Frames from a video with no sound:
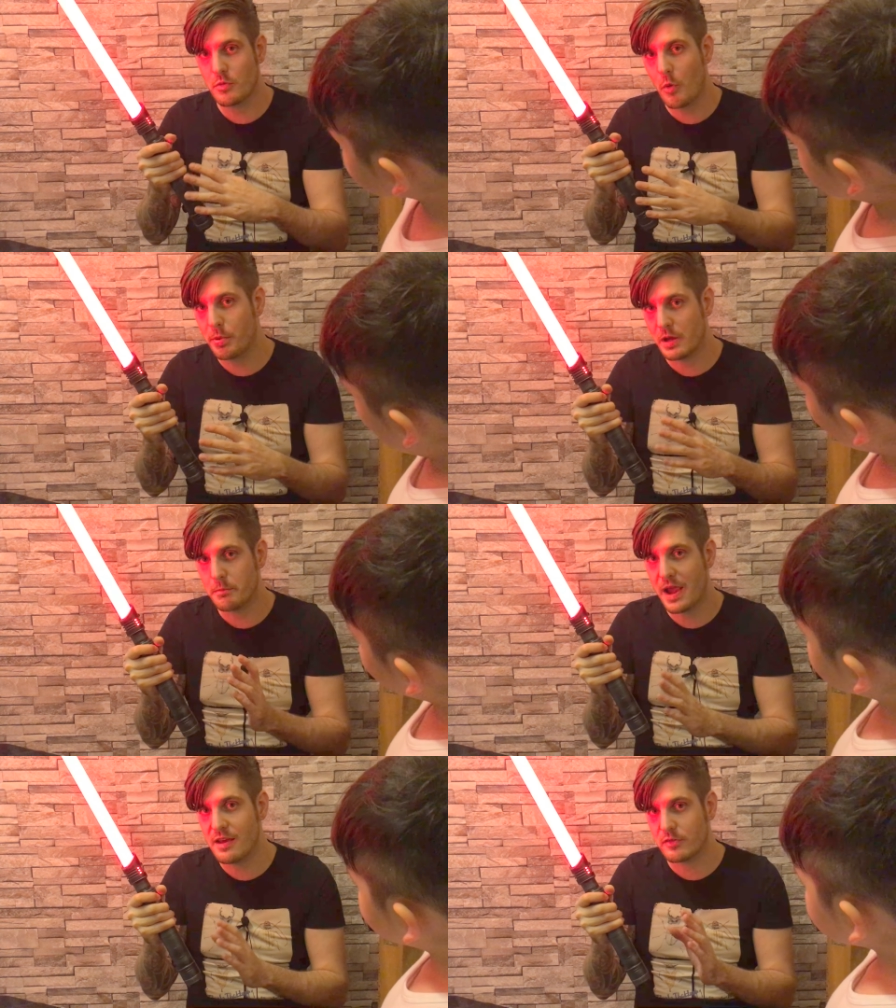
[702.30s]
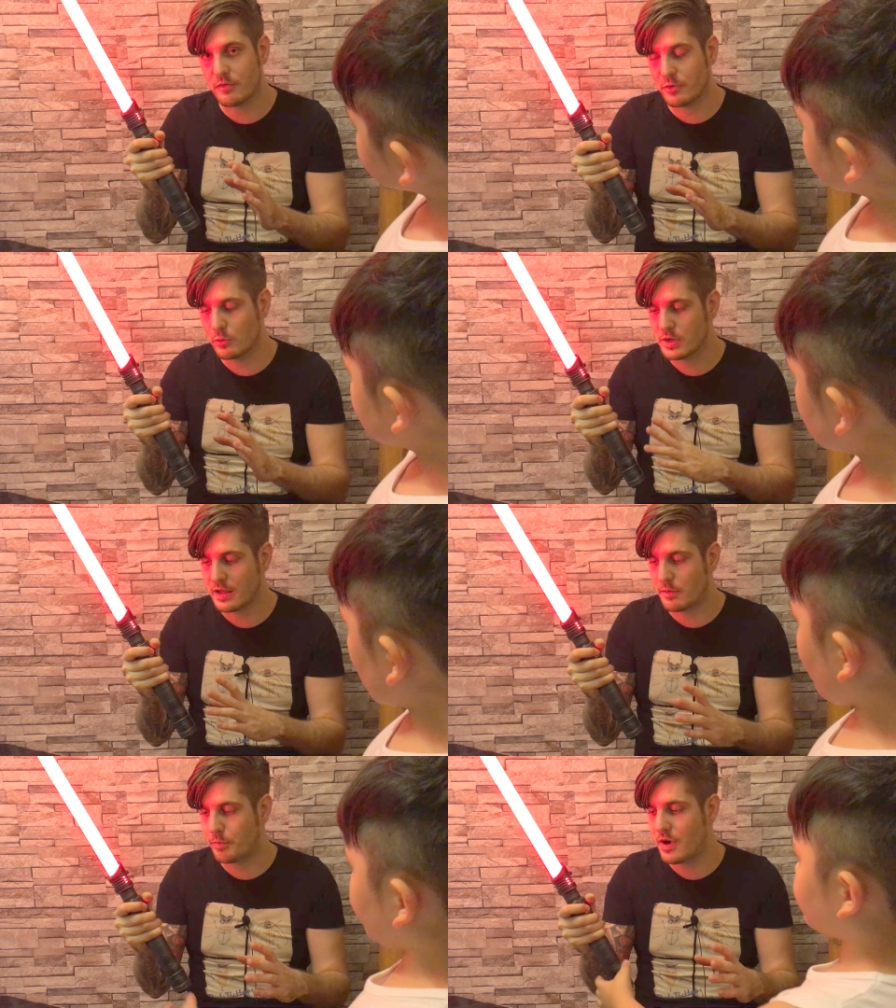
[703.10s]
you will be amazed if you look
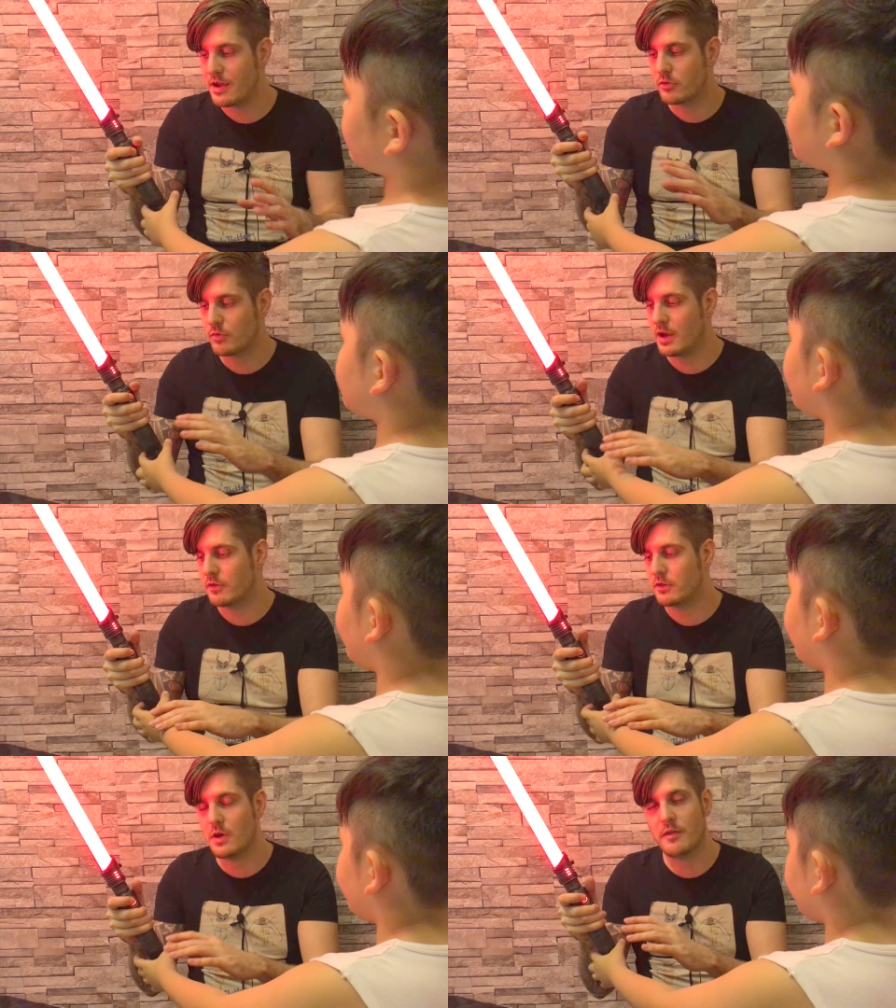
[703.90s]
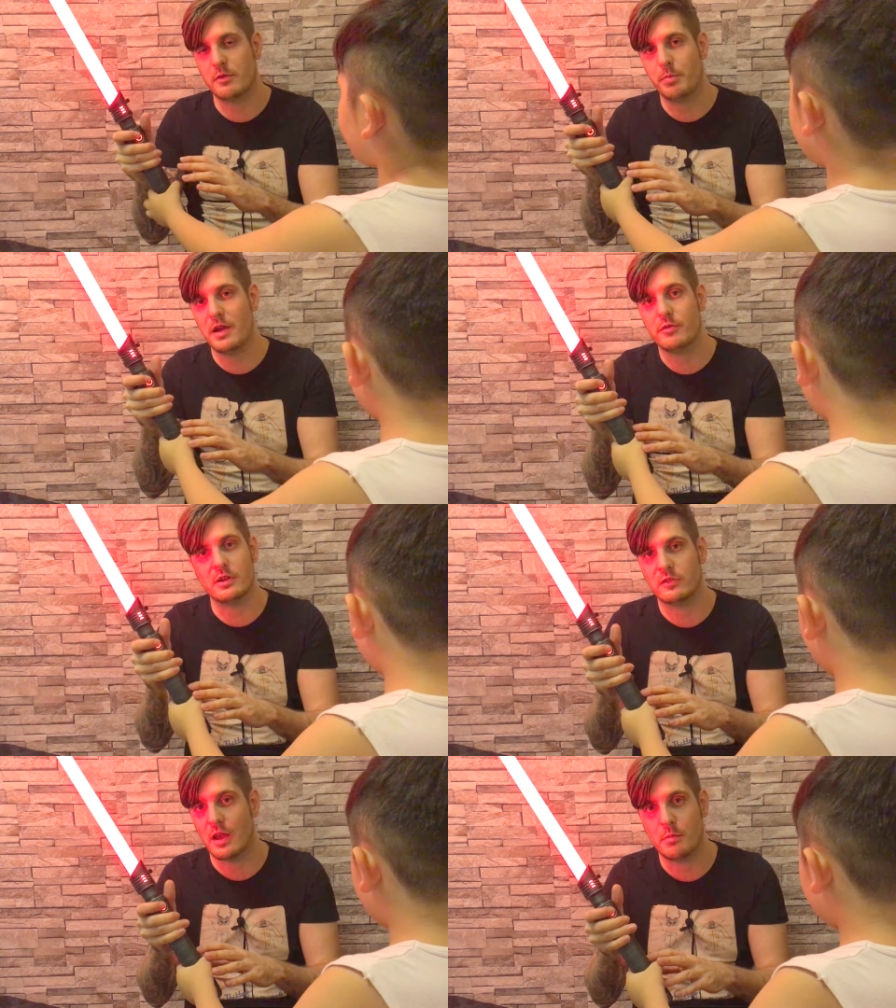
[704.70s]
at the price range you have to pay for
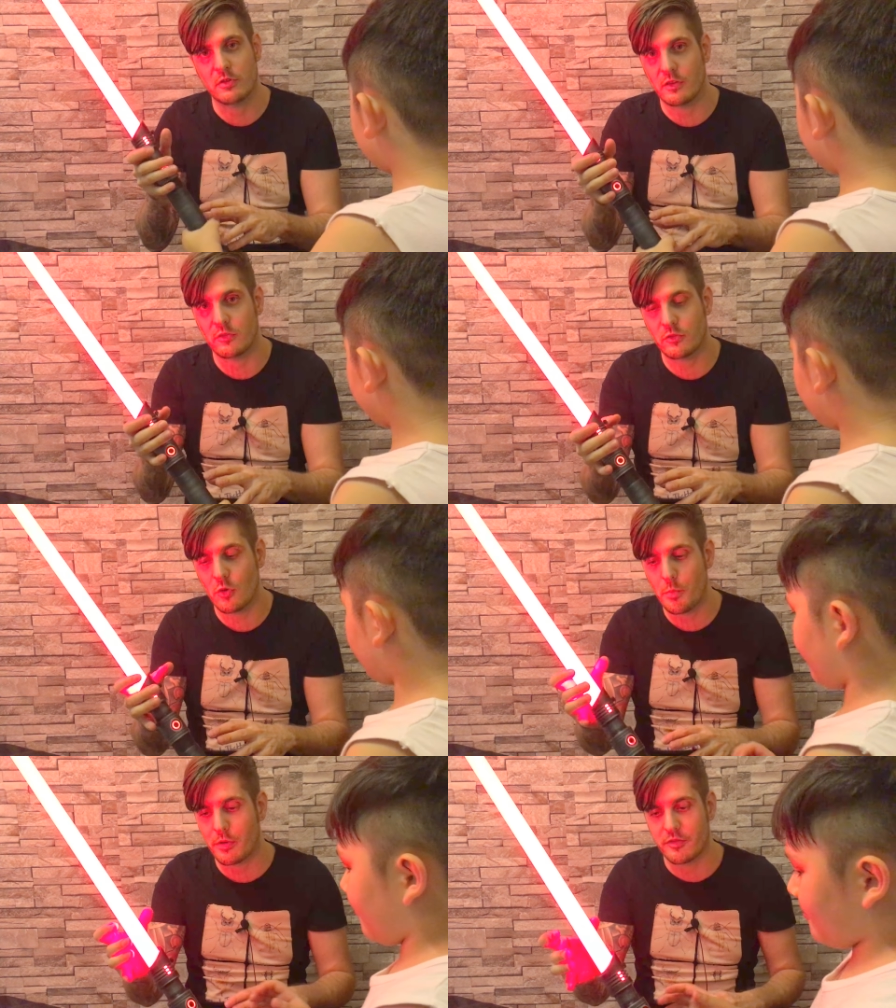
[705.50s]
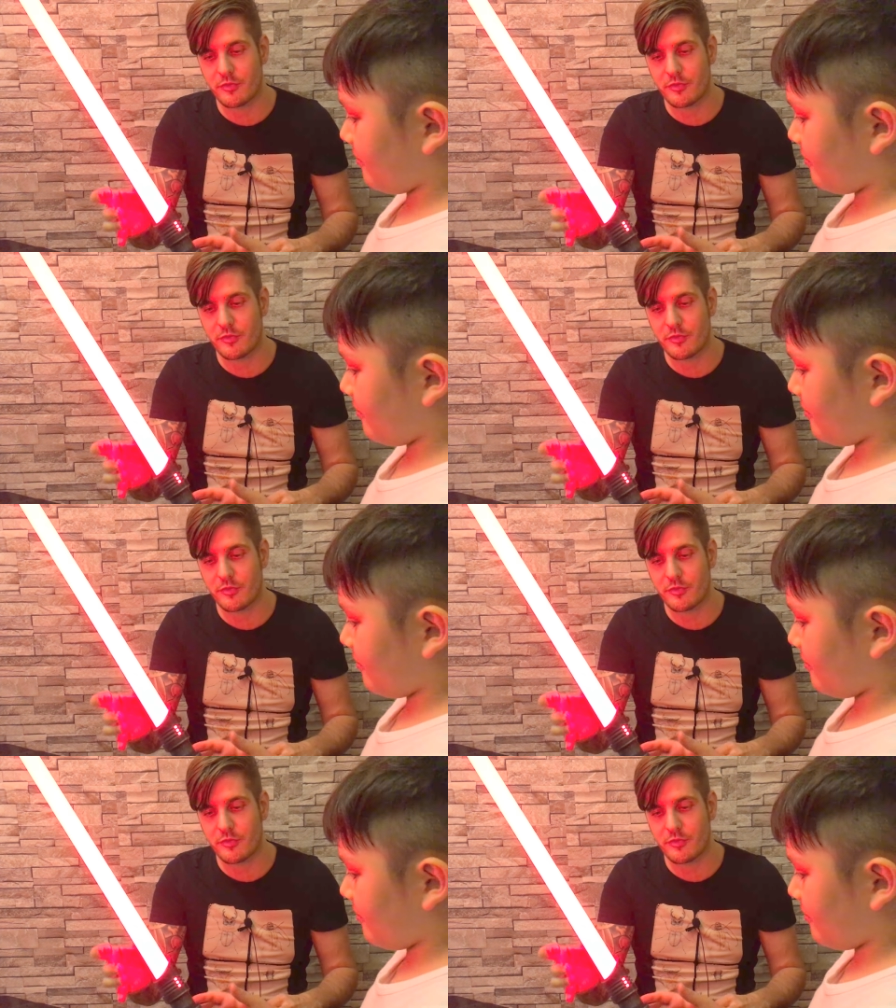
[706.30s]
these sabers. It's super